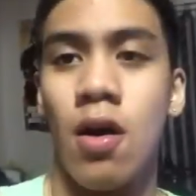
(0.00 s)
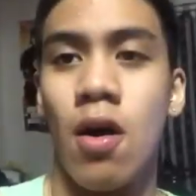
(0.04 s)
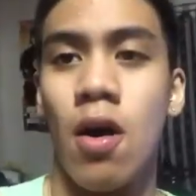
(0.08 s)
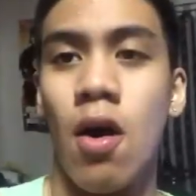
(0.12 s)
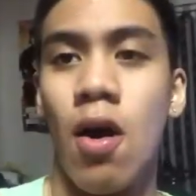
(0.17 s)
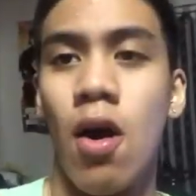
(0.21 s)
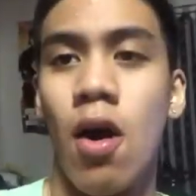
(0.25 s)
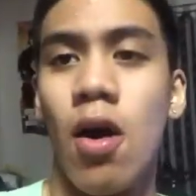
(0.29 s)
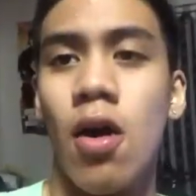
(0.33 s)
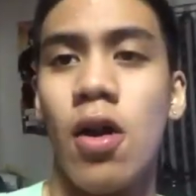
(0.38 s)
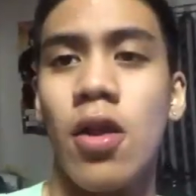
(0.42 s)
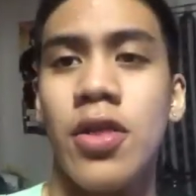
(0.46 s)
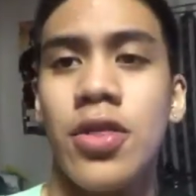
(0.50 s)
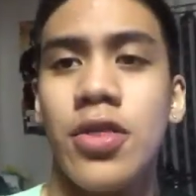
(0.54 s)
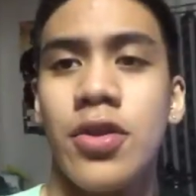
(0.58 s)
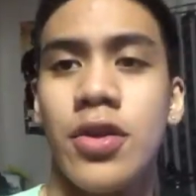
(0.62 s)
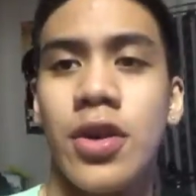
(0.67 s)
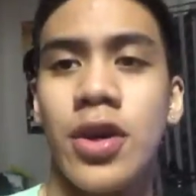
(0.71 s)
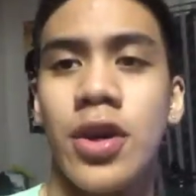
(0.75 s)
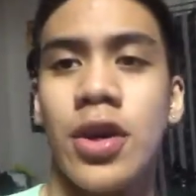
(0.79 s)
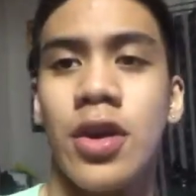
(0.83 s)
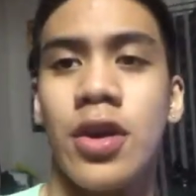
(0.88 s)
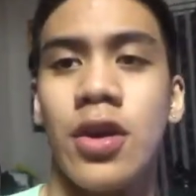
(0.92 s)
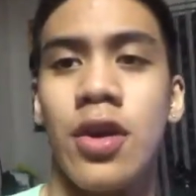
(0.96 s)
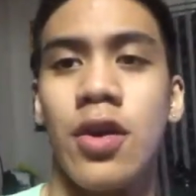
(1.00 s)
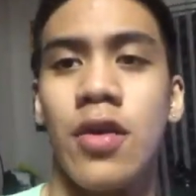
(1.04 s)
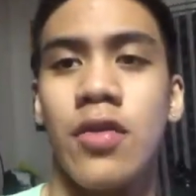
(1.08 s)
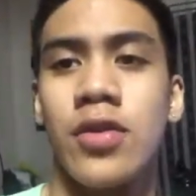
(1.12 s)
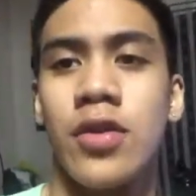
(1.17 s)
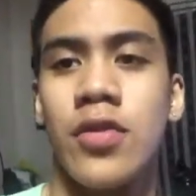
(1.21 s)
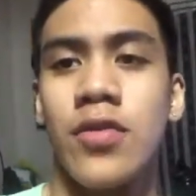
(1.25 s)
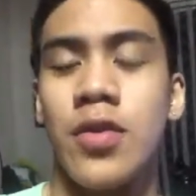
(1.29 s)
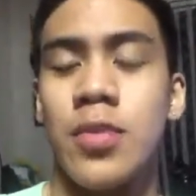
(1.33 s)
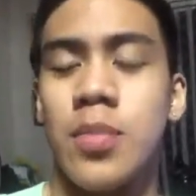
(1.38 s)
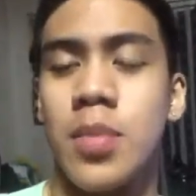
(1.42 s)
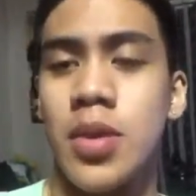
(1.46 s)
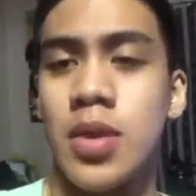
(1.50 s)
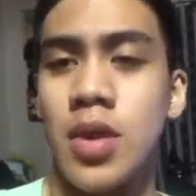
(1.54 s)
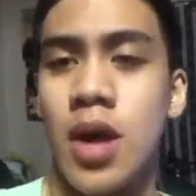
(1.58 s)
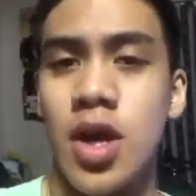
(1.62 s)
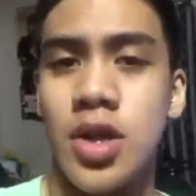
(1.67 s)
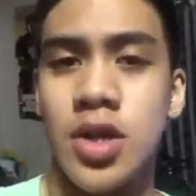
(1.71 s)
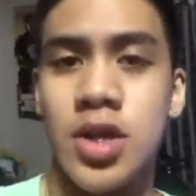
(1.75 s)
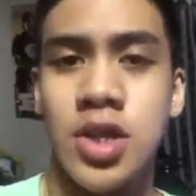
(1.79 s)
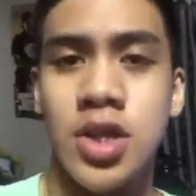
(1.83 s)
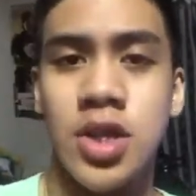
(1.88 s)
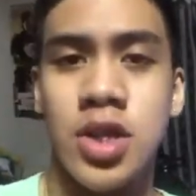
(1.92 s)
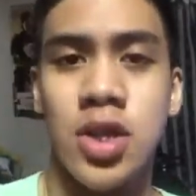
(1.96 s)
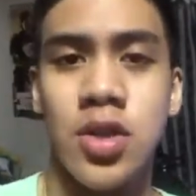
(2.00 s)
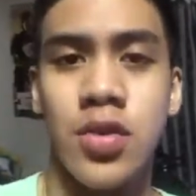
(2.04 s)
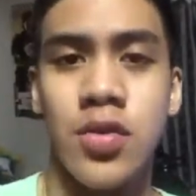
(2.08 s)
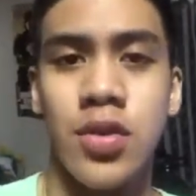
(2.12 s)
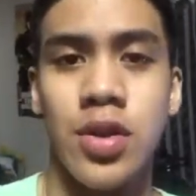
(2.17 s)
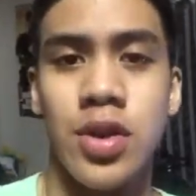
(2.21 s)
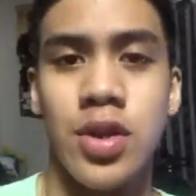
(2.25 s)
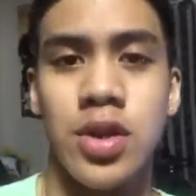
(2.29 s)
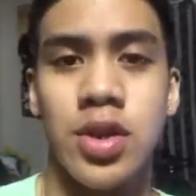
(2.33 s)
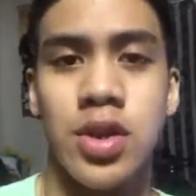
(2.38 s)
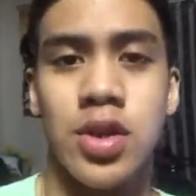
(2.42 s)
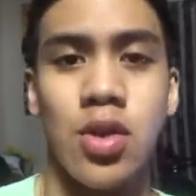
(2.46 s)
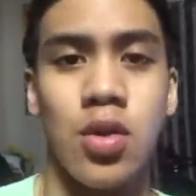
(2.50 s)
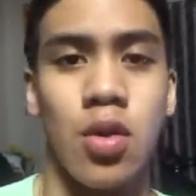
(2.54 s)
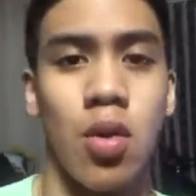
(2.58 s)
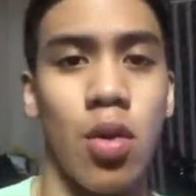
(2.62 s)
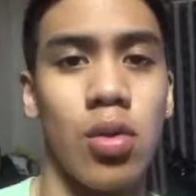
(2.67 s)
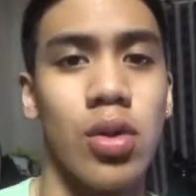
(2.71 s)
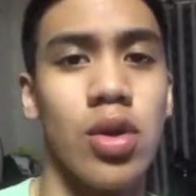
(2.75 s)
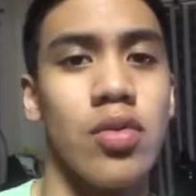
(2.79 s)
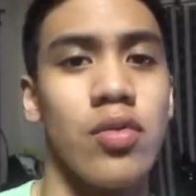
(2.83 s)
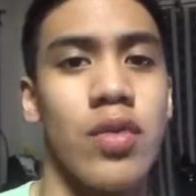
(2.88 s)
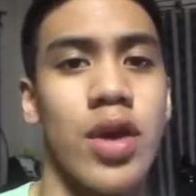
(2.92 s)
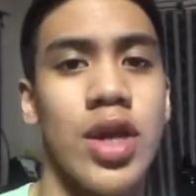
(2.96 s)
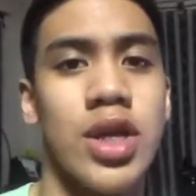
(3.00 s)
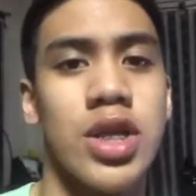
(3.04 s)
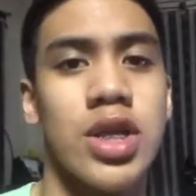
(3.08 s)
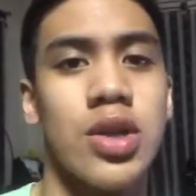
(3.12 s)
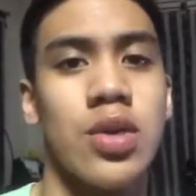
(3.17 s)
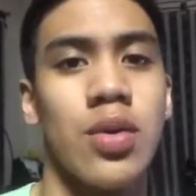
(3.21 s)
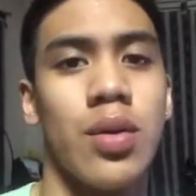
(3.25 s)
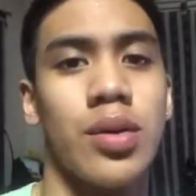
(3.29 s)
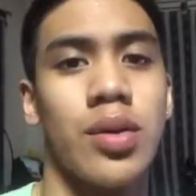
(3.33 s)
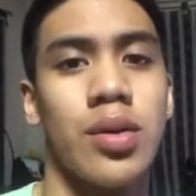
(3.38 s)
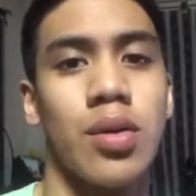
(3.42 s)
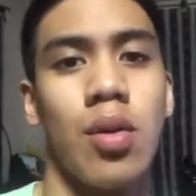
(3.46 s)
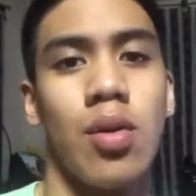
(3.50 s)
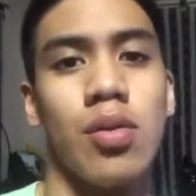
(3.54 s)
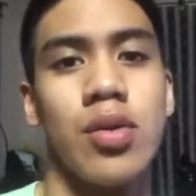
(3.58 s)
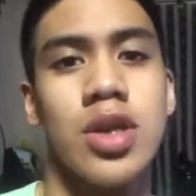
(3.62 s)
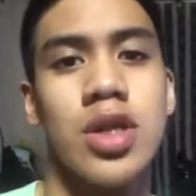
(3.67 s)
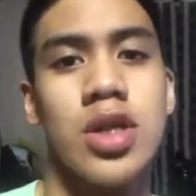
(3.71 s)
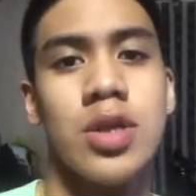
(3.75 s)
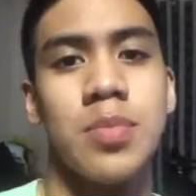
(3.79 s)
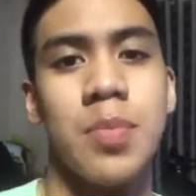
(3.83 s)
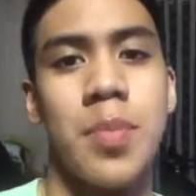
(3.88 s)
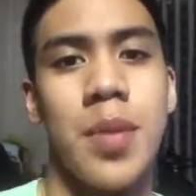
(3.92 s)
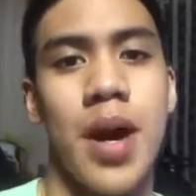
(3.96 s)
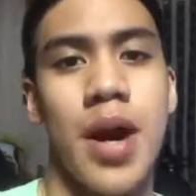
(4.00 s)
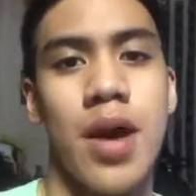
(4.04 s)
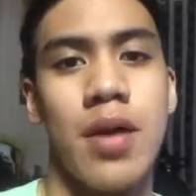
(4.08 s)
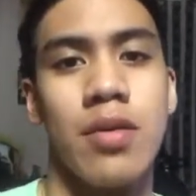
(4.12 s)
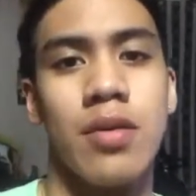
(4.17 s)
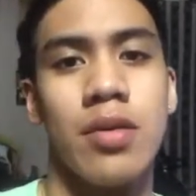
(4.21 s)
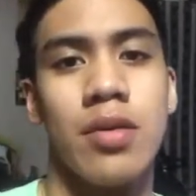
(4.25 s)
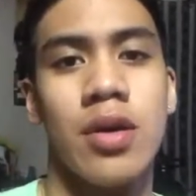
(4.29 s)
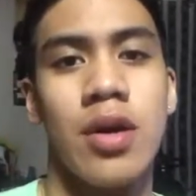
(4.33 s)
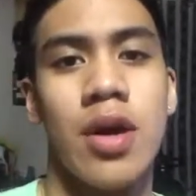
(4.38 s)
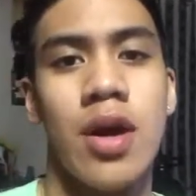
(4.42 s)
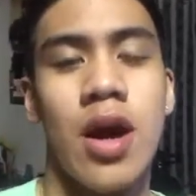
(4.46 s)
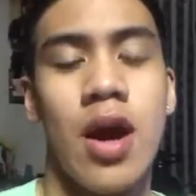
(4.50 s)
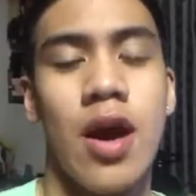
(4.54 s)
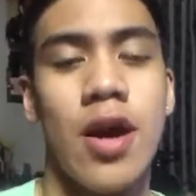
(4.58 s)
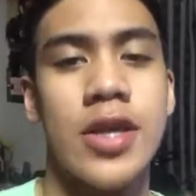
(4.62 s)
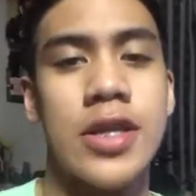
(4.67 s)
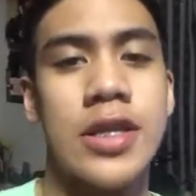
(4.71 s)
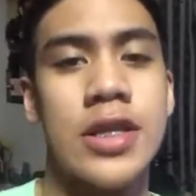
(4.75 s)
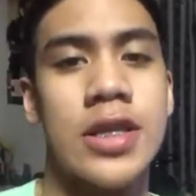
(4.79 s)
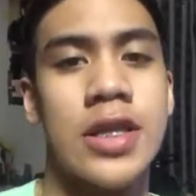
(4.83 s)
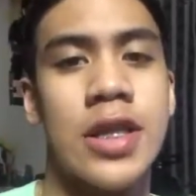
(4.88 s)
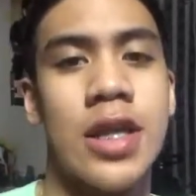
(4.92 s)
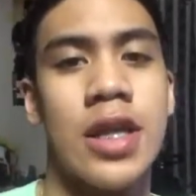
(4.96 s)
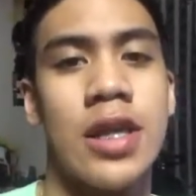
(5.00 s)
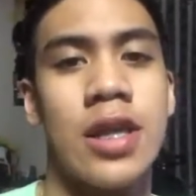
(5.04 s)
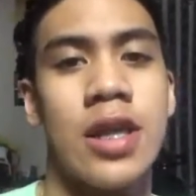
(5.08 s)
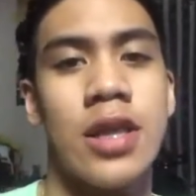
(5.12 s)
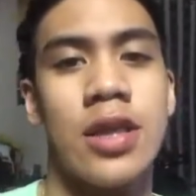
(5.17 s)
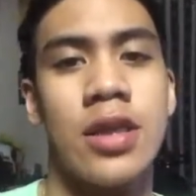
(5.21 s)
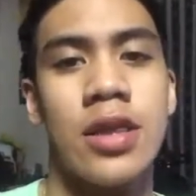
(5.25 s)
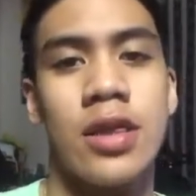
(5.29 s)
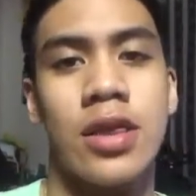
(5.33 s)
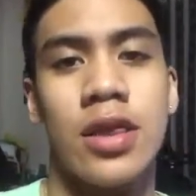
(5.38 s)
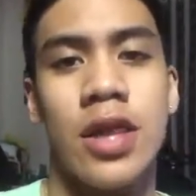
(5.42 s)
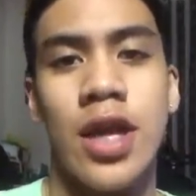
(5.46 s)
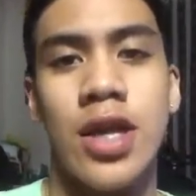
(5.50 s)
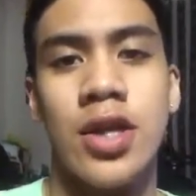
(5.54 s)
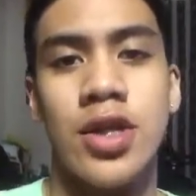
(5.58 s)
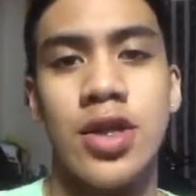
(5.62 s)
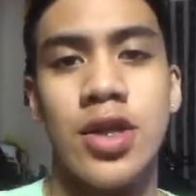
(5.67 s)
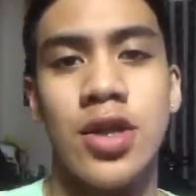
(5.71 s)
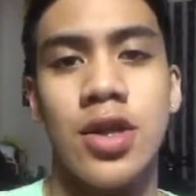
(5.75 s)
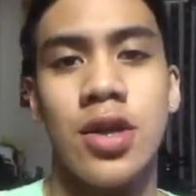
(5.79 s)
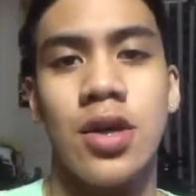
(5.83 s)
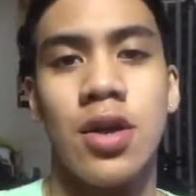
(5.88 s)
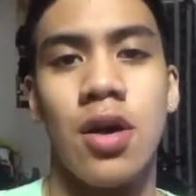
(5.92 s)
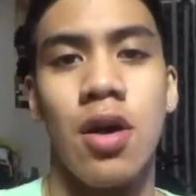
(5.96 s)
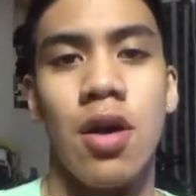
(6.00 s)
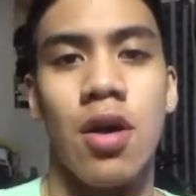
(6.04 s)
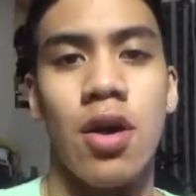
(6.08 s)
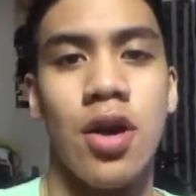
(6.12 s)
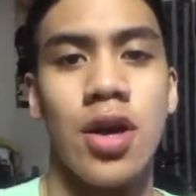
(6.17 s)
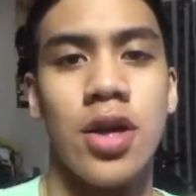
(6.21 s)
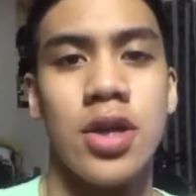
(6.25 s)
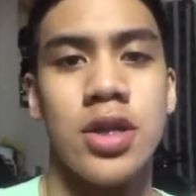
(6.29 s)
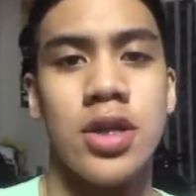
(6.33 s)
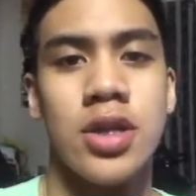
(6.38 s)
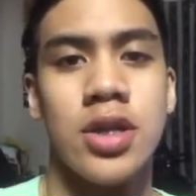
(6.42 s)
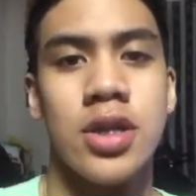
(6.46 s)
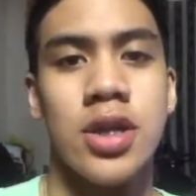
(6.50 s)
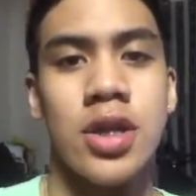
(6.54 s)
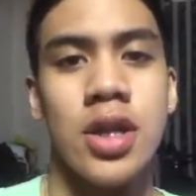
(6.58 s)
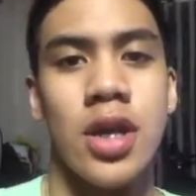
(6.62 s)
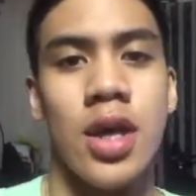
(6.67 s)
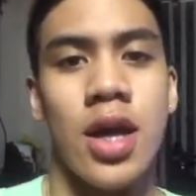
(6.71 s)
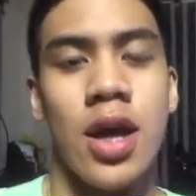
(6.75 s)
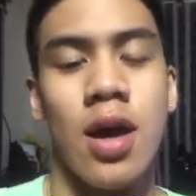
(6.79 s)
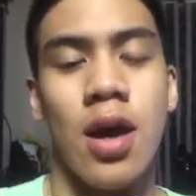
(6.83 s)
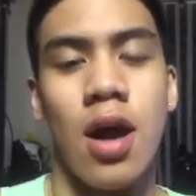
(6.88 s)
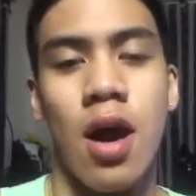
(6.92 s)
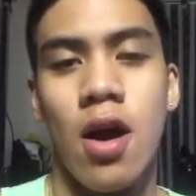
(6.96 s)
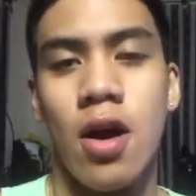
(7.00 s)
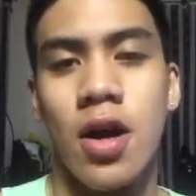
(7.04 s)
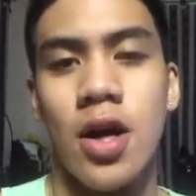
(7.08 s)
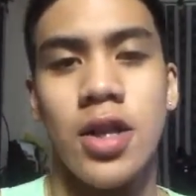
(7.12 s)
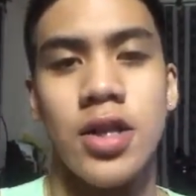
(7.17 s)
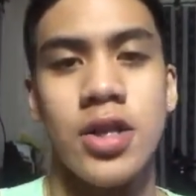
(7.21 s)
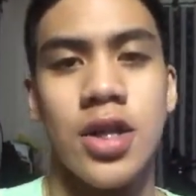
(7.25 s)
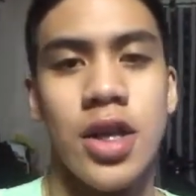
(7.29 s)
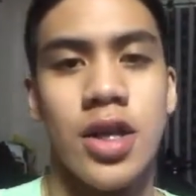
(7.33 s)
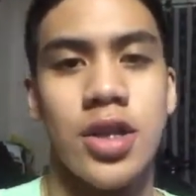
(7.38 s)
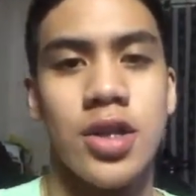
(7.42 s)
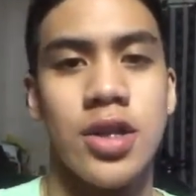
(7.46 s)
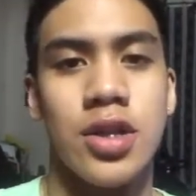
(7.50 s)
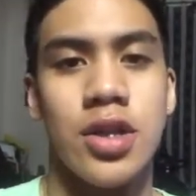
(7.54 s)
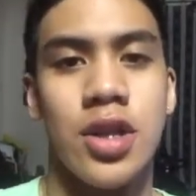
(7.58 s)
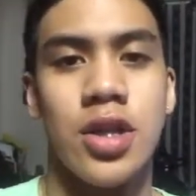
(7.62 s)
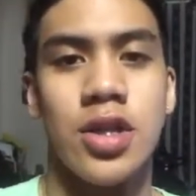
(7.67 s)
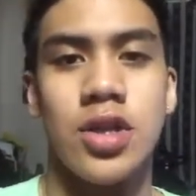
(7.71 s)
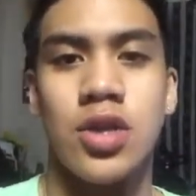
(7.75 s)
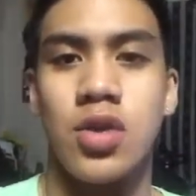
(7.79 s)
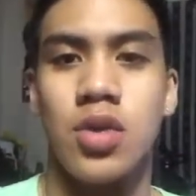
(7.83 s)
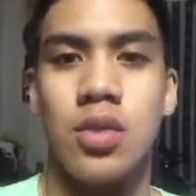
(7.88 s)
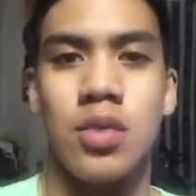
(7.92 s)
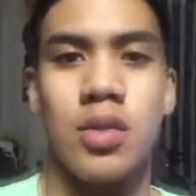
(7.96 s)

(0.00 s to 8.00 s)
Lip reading: All three of the Fibonacci sequence, the golden ratio, and the golden spiral are seen in nature, arts, architecture, and so